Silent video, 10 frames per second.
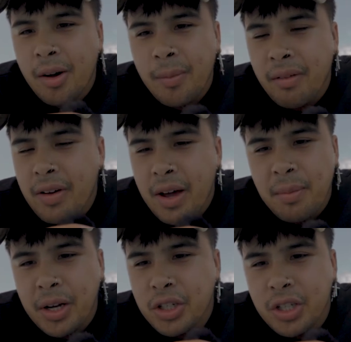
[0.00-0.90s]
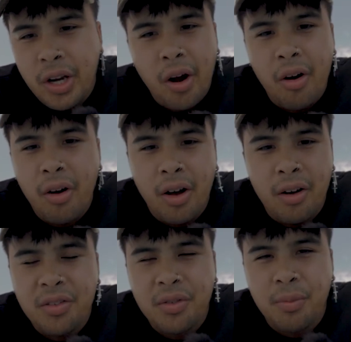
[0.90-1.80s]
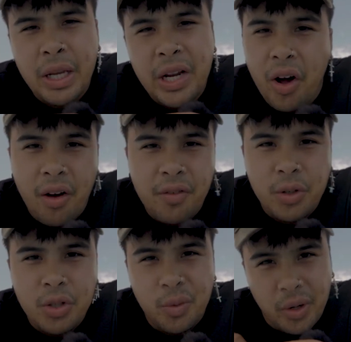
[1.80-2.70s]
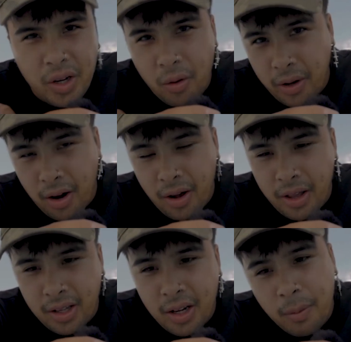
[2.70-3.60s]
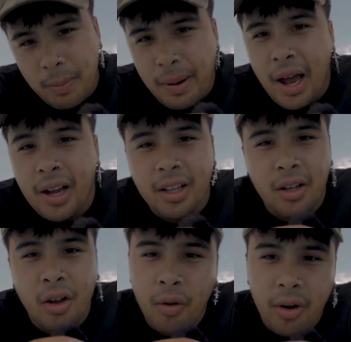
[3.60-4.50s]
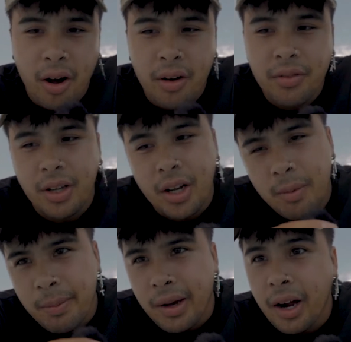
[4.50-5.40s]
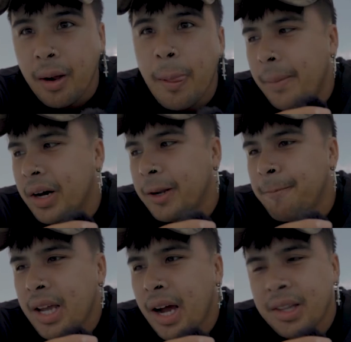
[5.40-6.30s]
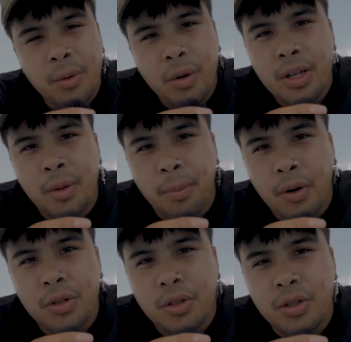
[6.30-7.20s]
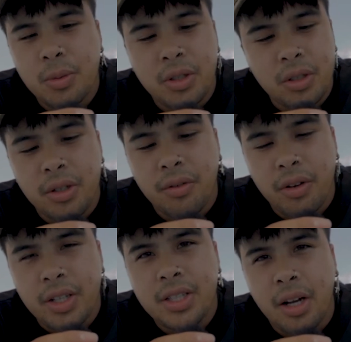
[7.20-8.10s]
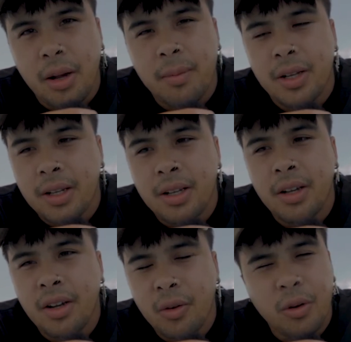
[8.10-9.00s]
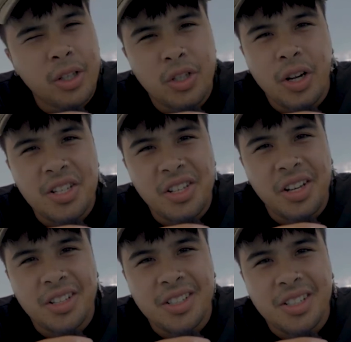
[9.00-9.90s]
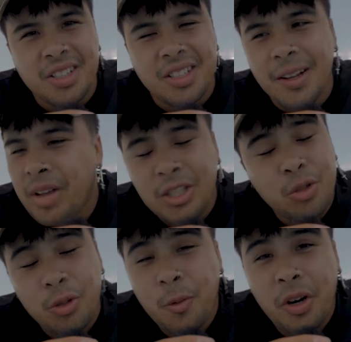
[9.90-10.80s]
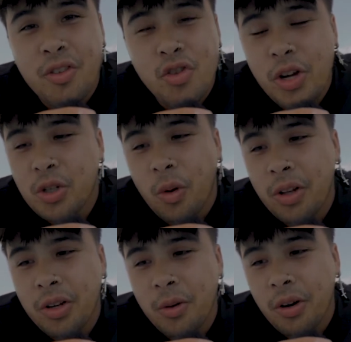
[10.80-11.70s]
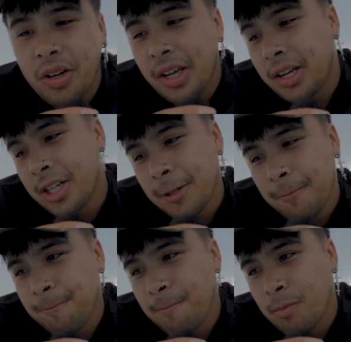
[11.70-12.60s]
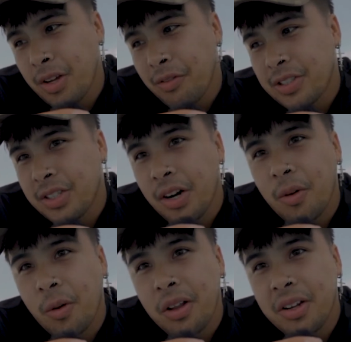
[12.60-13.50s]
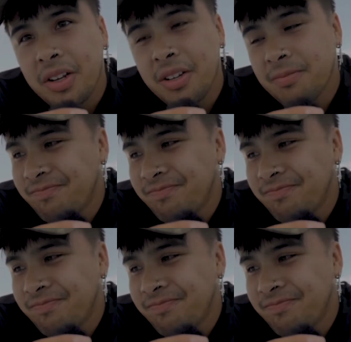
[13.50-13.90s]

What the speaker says: I've had my share of being off YouTube and going on, and then coming back, and then going off, and then coming back. But yeah, I think we're going to approach YouTube a little different this time and really try to stay consistent. I just really want to give you guys quality work, and if it's not quality,